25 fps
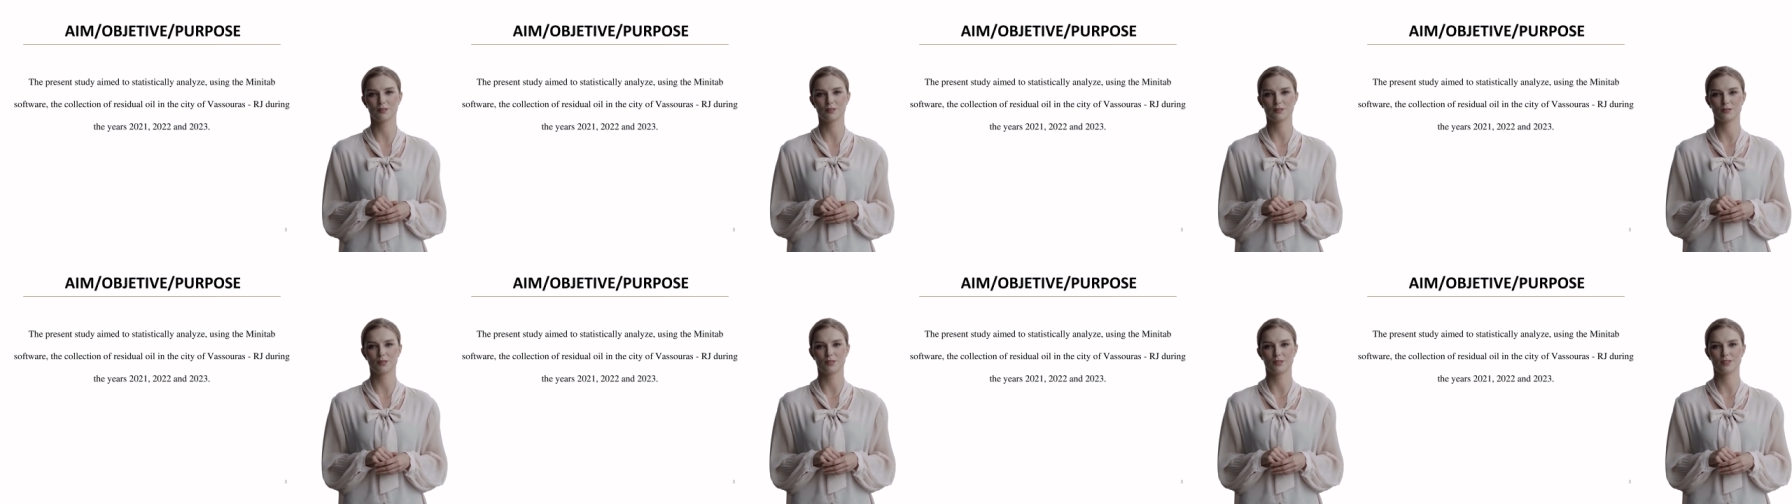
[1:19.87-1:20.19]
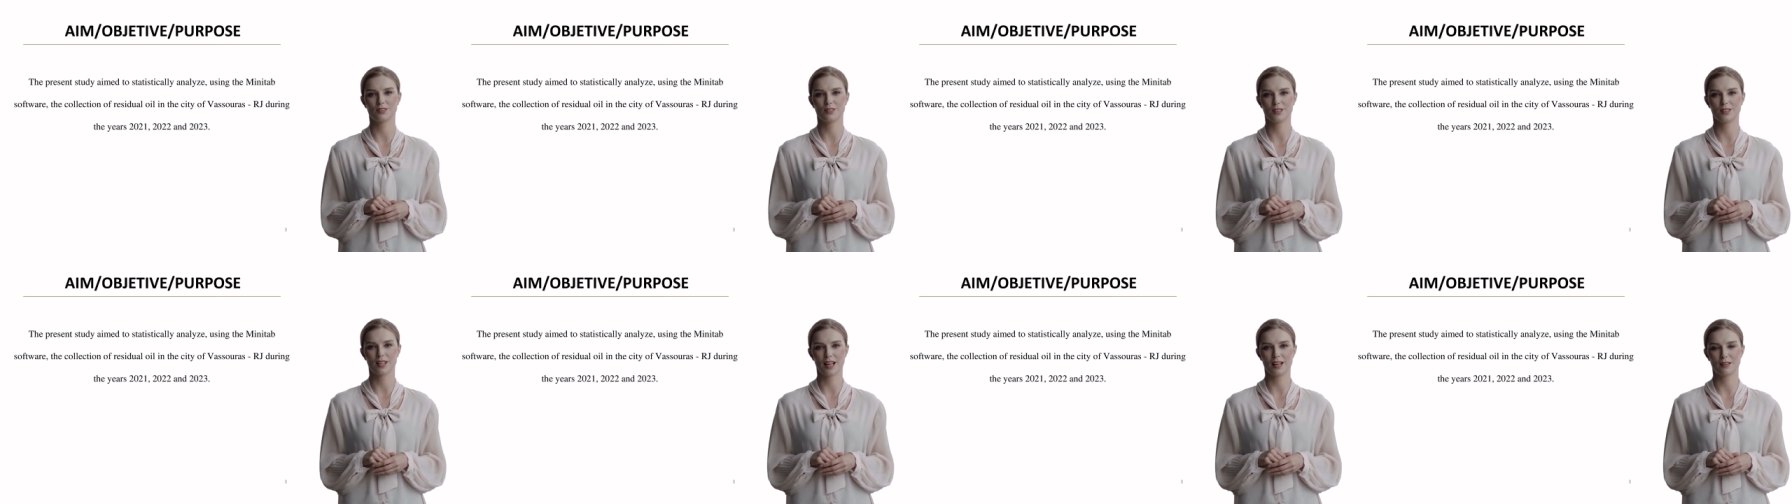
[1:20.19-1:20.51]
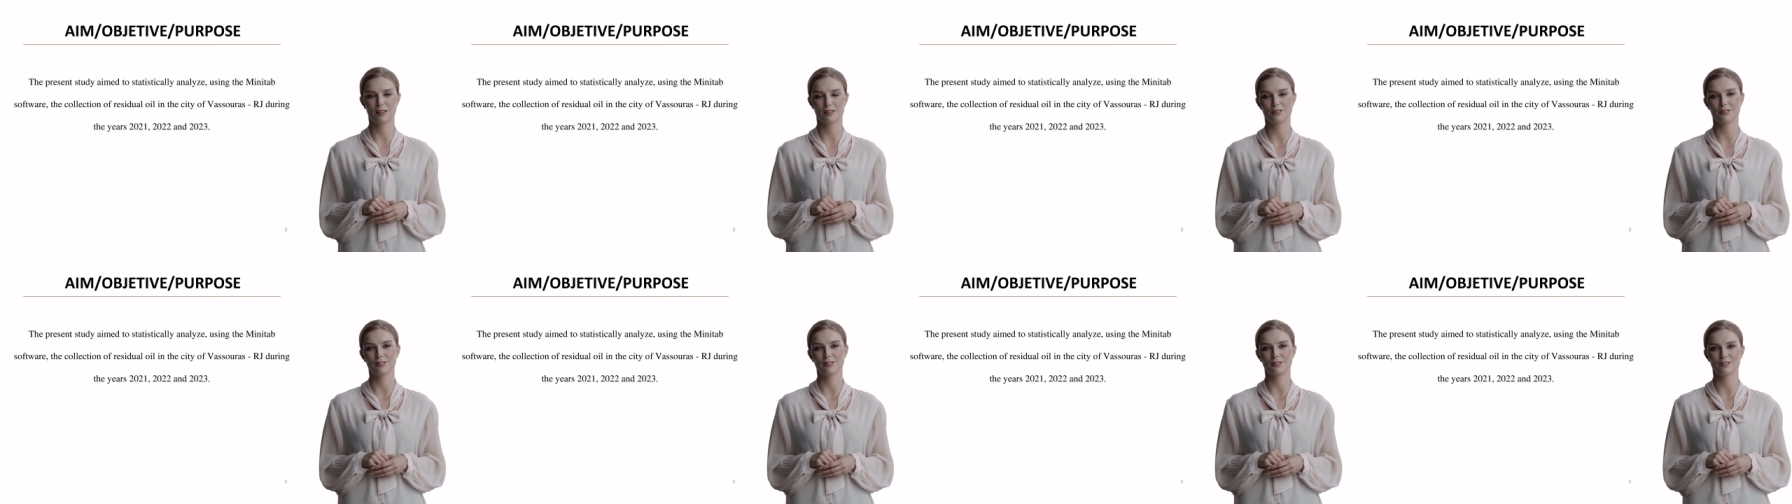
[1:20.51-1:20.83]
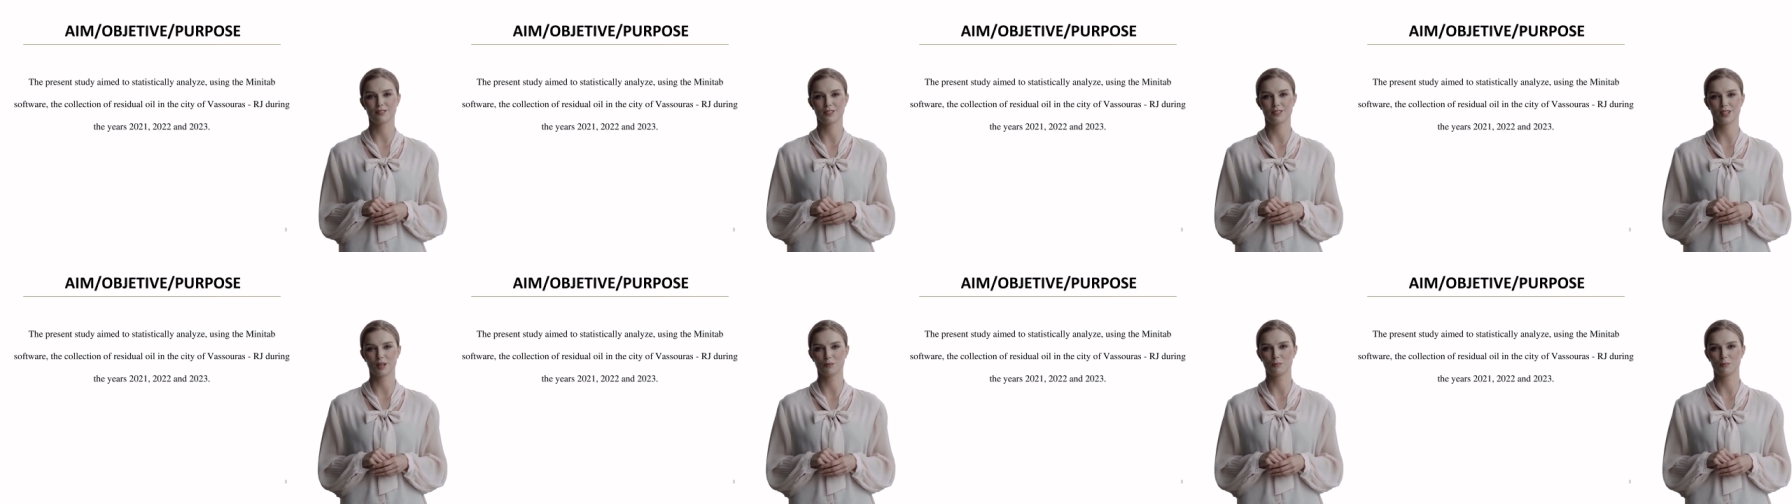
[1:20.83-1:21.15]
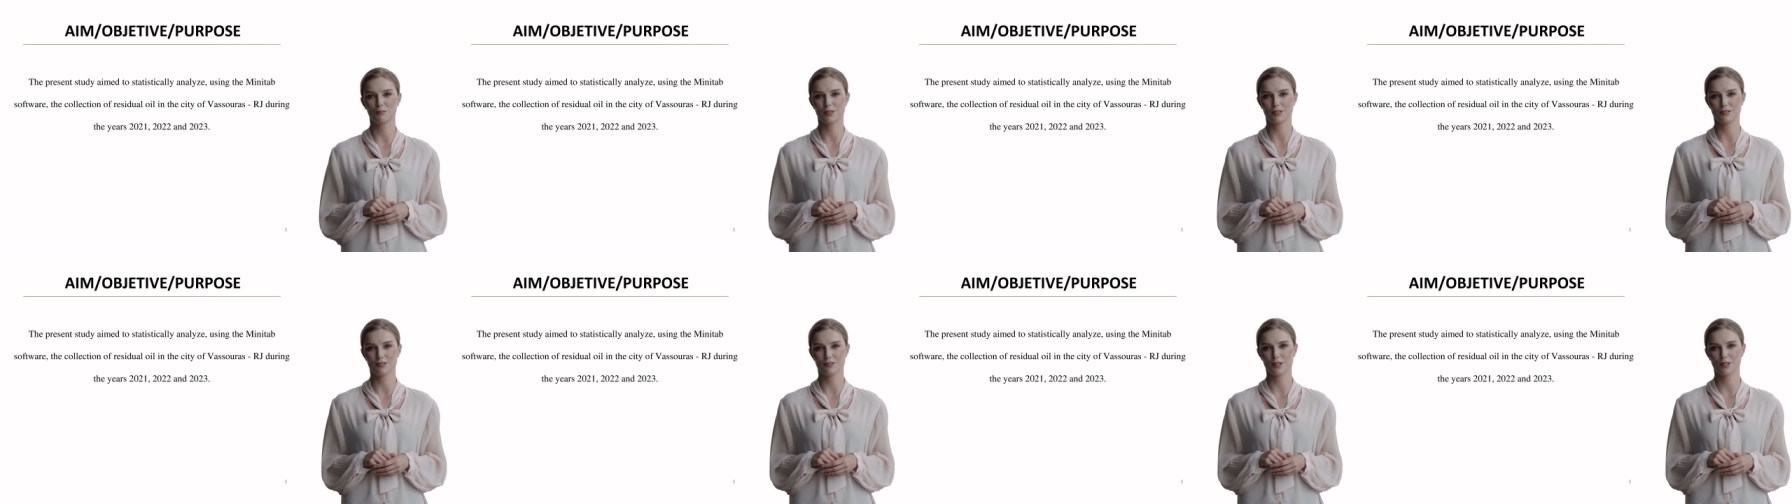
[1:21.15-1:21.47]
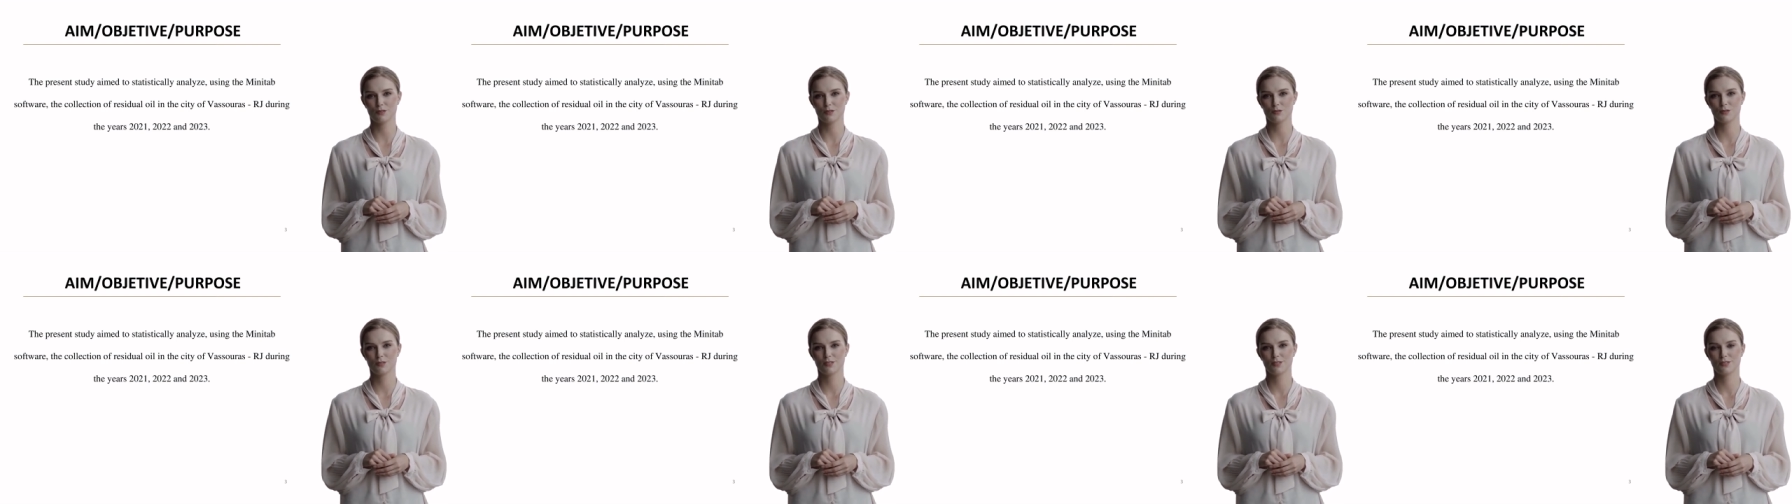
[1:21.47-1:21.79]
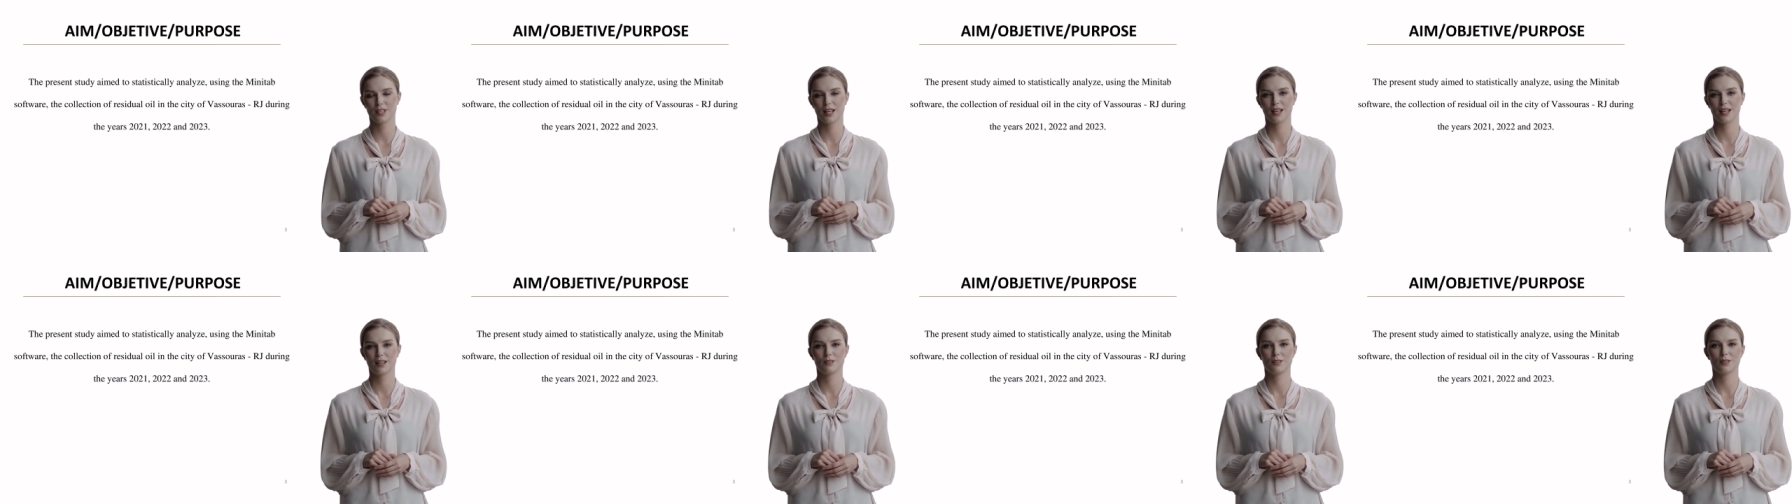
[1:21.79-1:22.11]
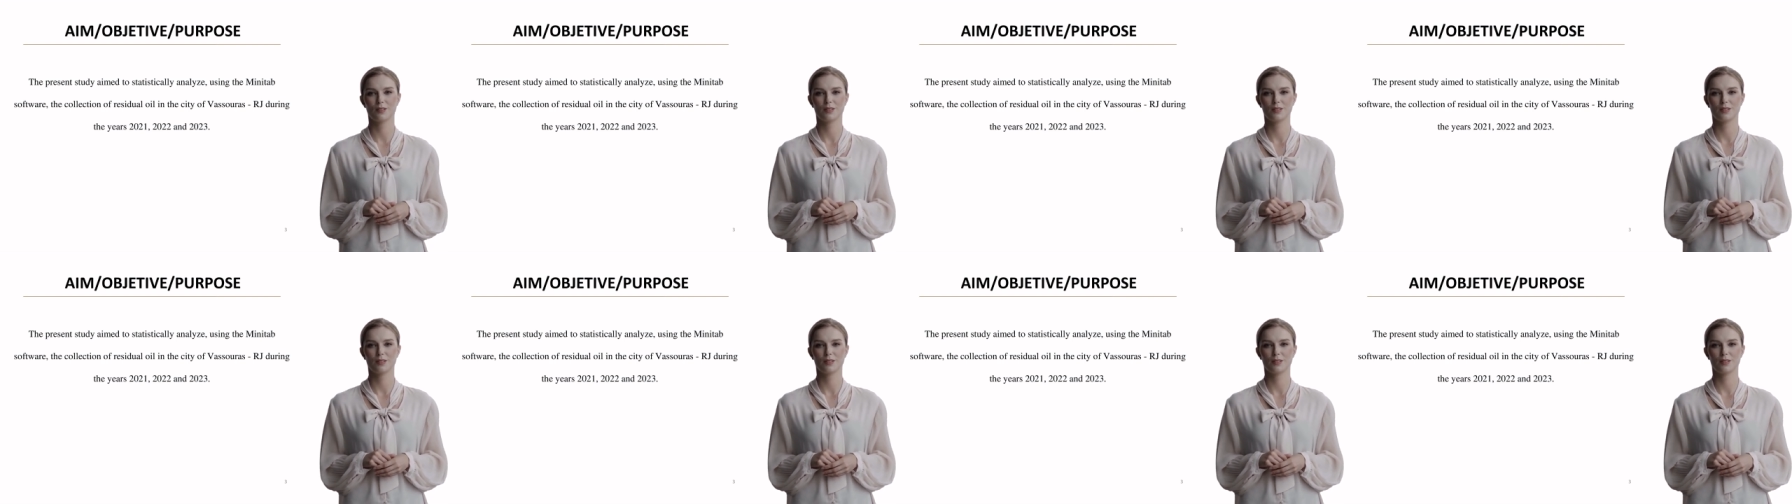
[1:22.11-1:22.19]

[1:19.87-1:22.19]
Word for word: This analysis helps us understand